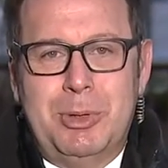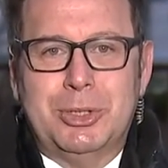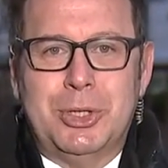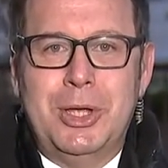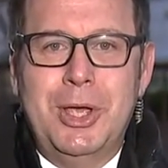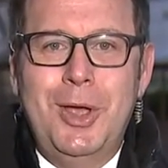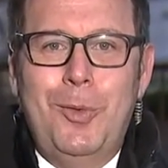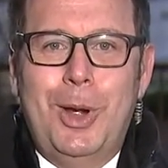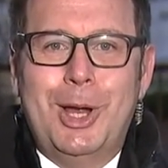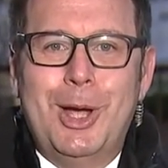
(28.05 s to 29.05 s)
especially
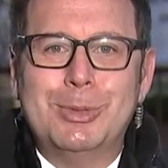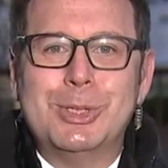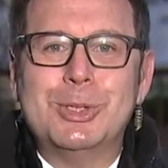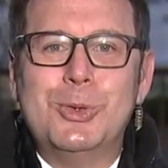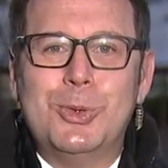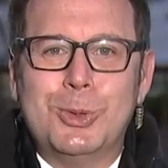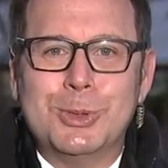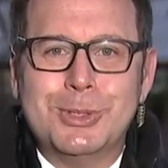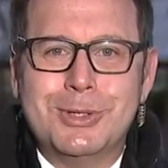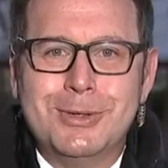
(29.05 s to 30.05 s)
when it comes to schools.